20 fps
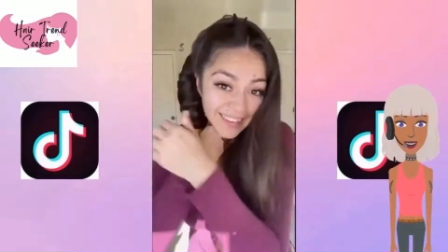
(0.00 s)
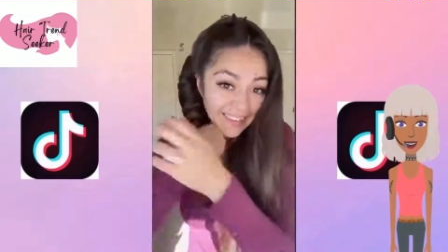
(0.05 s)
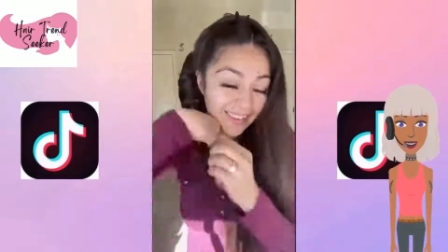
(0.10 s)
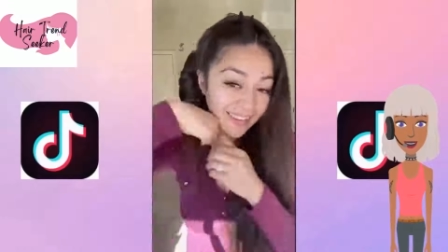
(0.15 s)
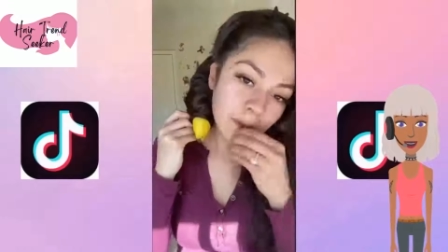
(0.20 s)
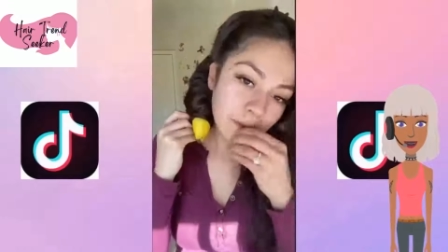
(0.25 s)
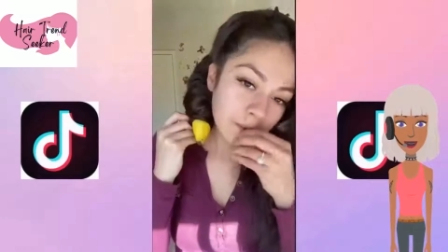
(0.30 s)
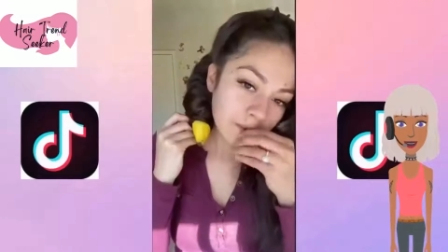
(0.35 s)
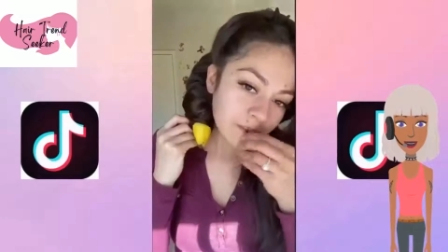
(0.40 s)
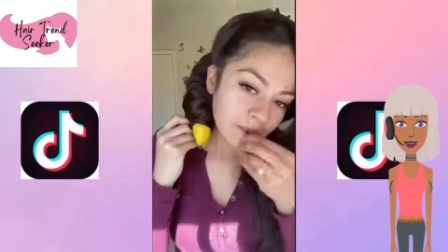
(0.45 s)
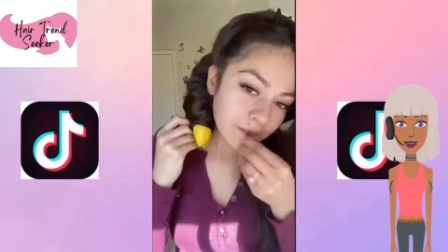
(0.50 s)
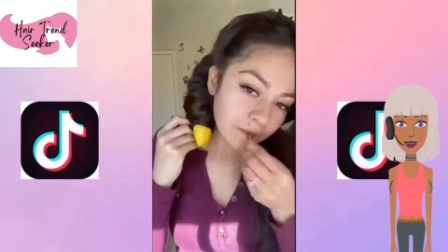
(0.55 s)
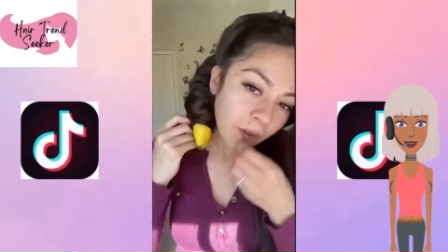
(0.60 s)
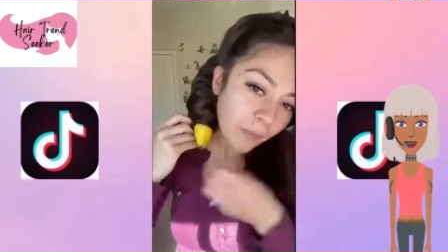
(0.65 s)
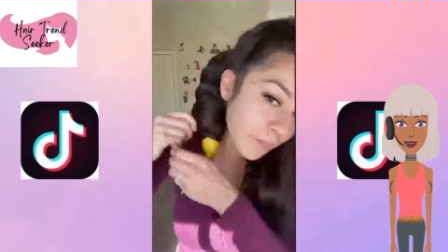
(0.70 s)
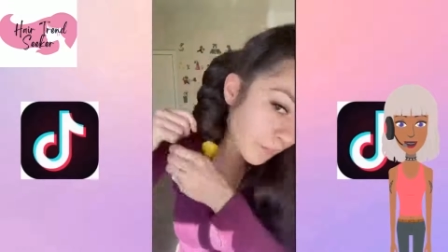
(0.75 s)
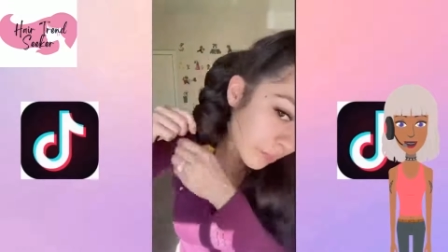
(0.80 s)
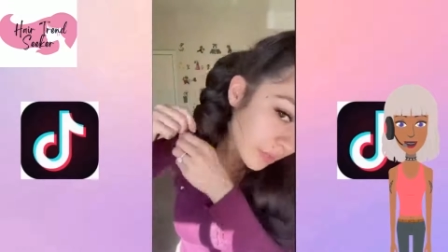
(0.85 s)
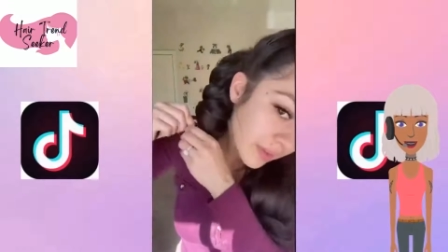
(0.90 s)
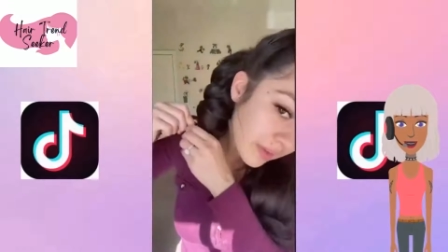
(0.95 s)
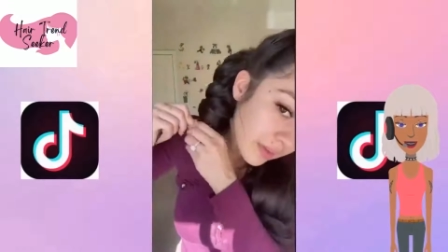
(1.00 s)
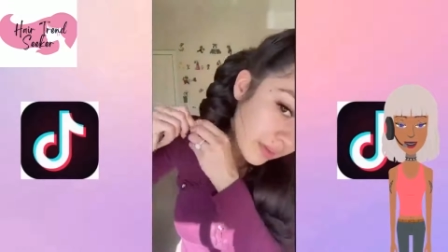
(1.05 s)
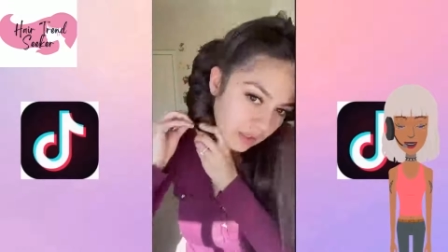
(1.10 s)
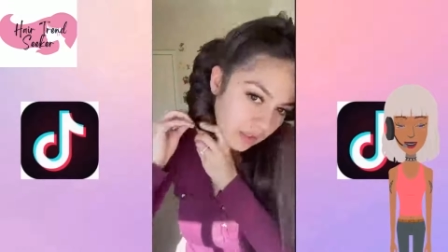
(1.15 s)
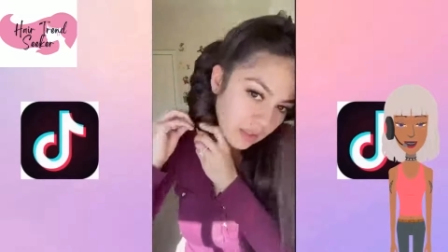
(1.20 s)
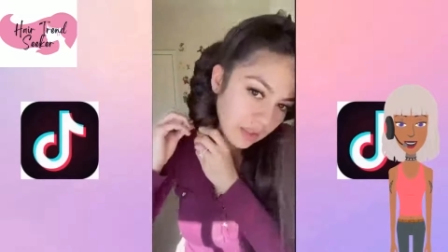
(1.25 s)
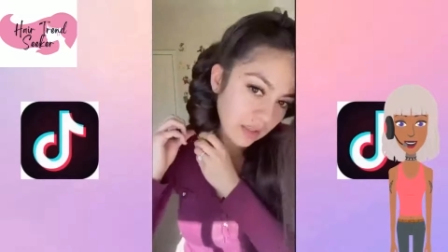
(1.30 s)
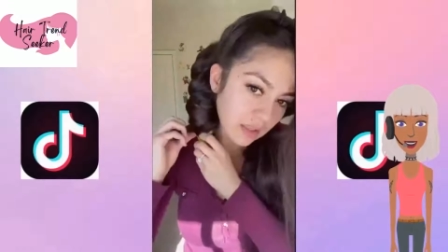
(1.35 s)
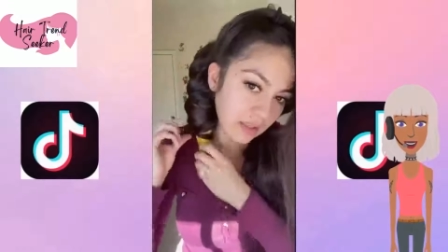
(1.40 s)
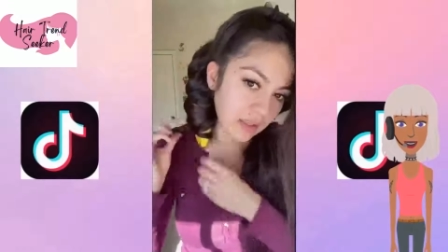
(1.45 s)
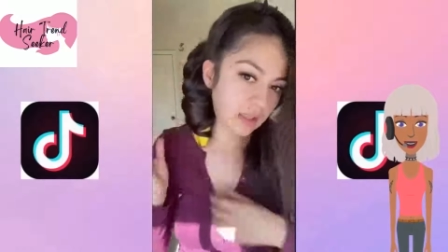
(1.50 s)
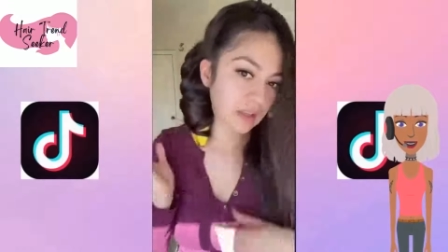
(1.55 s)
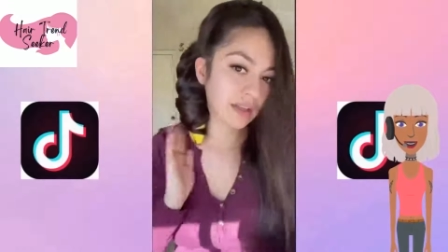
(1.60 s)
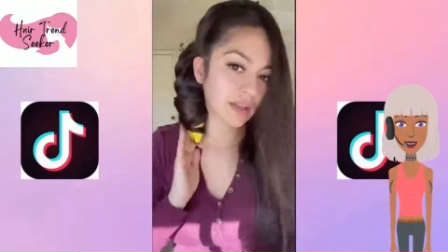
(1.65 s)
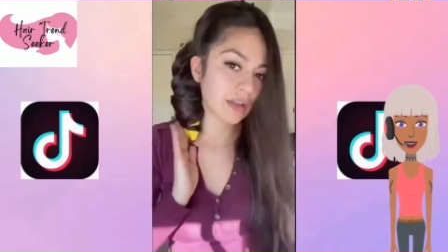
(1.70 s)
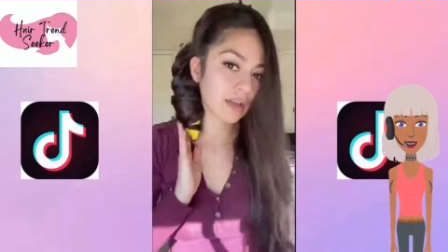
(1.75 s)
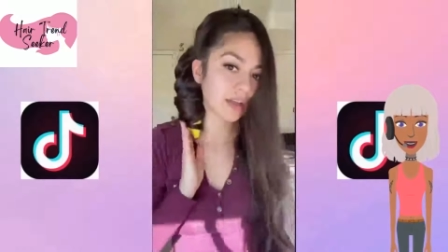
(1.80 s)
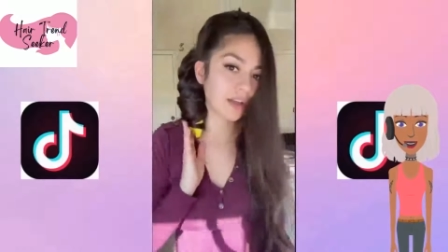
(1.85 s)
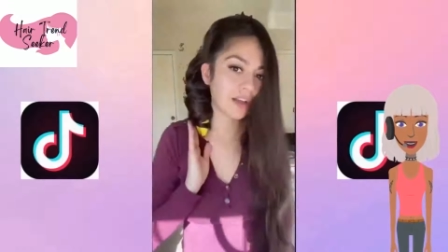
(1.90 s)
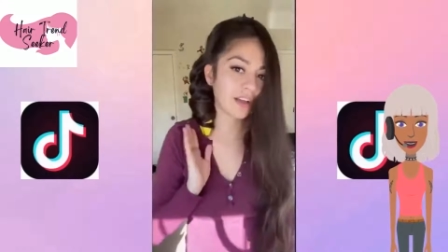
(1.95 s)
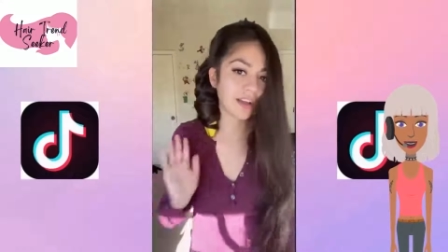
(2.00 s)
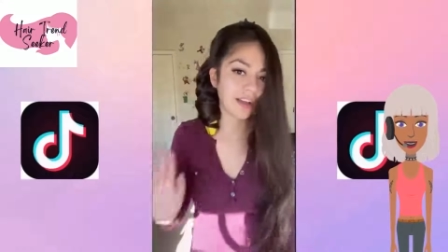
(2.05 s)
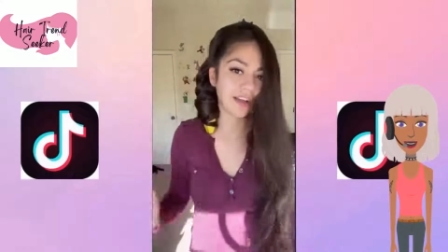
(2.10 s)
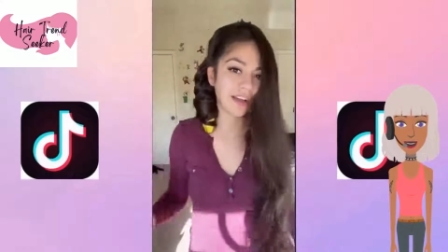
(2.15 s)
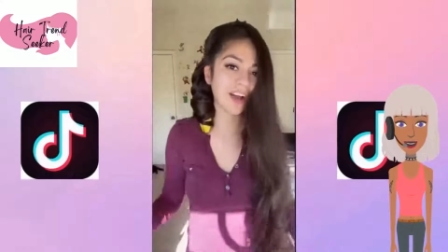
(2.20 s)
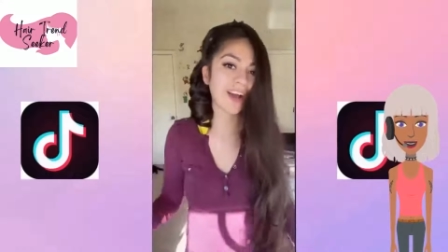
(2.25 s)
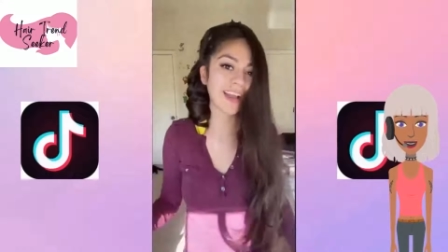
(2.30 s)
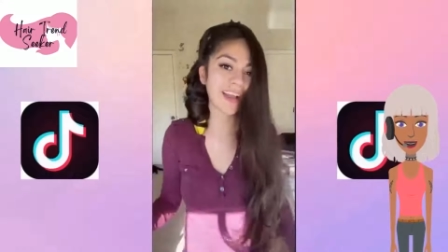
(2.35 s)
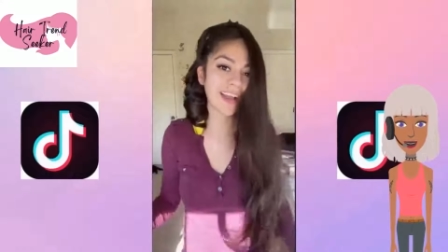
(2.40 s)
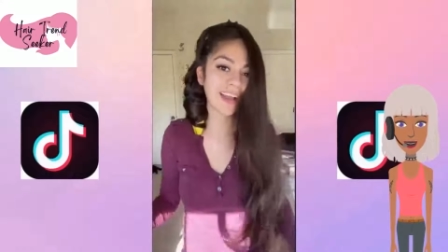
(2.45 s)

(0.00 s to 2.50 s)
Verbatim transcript: And I don't know this TikToker's name, but she does